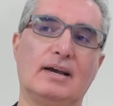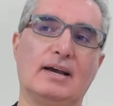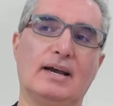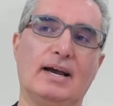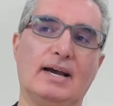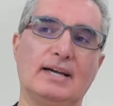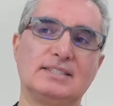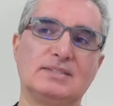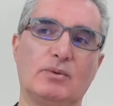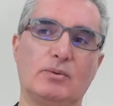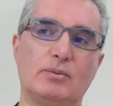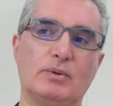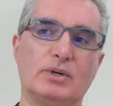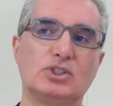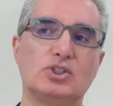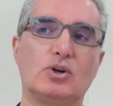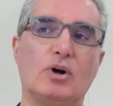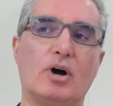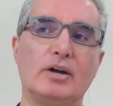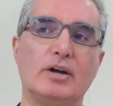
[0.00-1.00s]
as we were
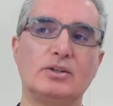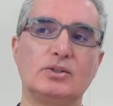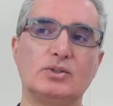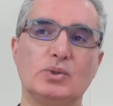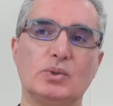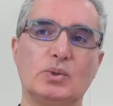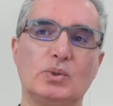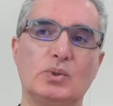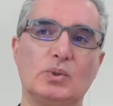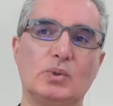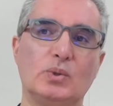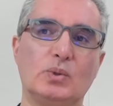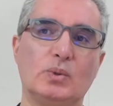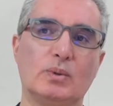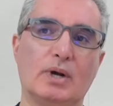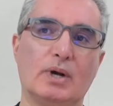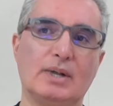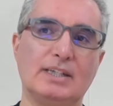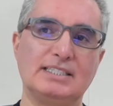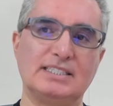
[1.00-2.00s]
trying to
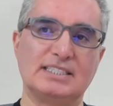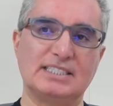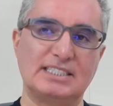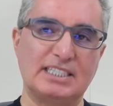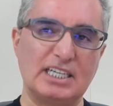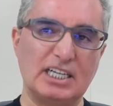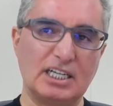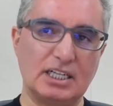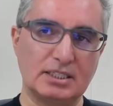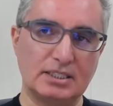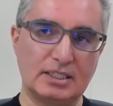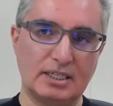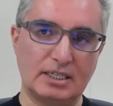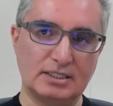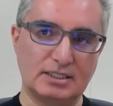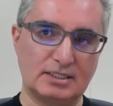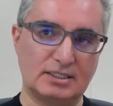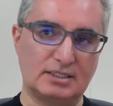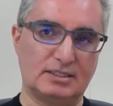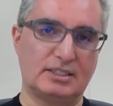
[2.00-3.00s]
instill
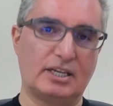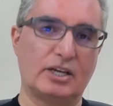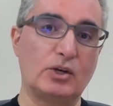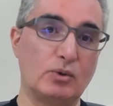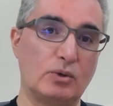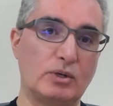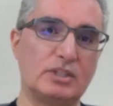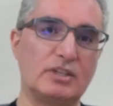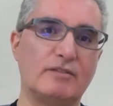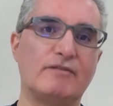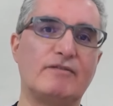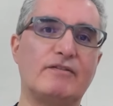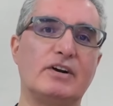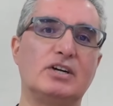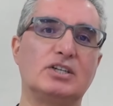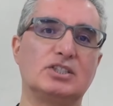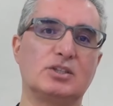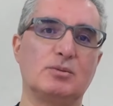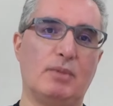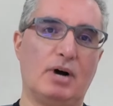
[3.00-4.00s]
this
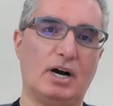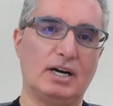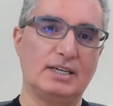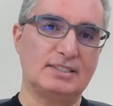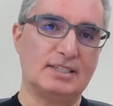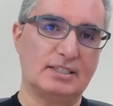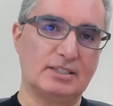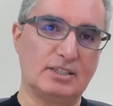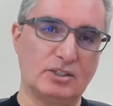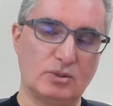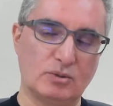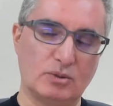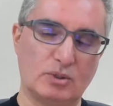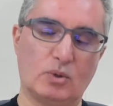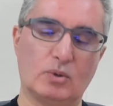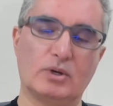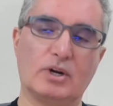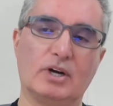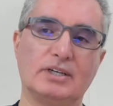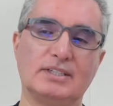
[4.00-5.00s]
security-first mindset into the
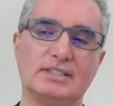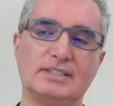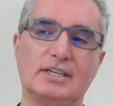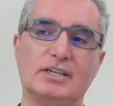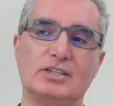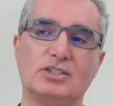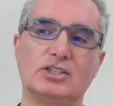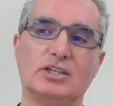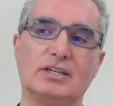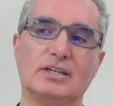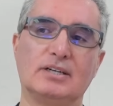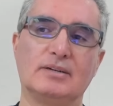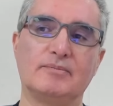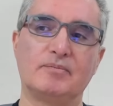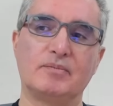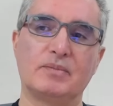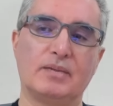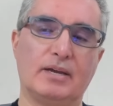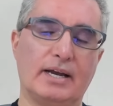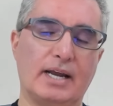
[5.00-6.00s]
organization.
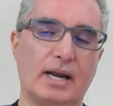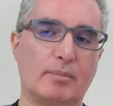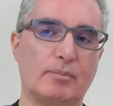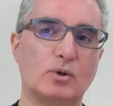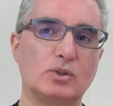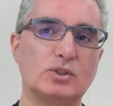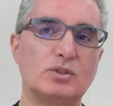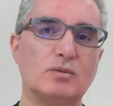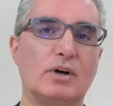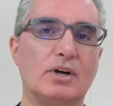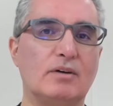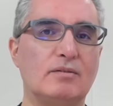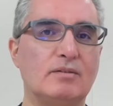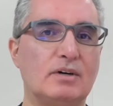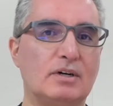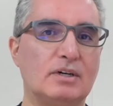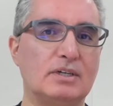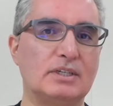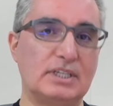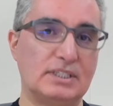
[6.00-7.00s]
I approached one of
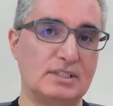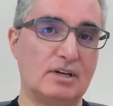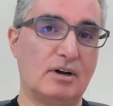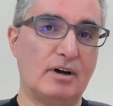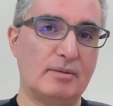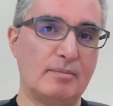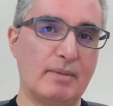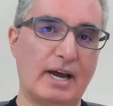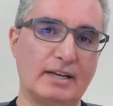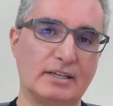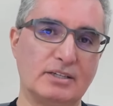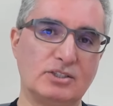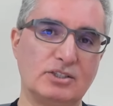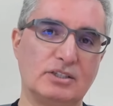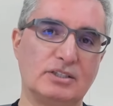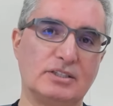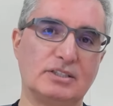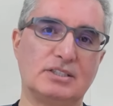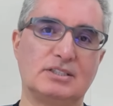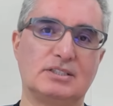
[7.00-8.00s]
our design
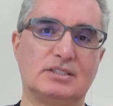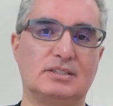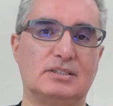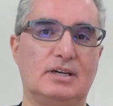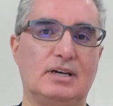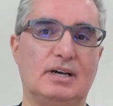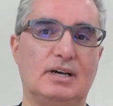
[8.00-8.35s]
managers,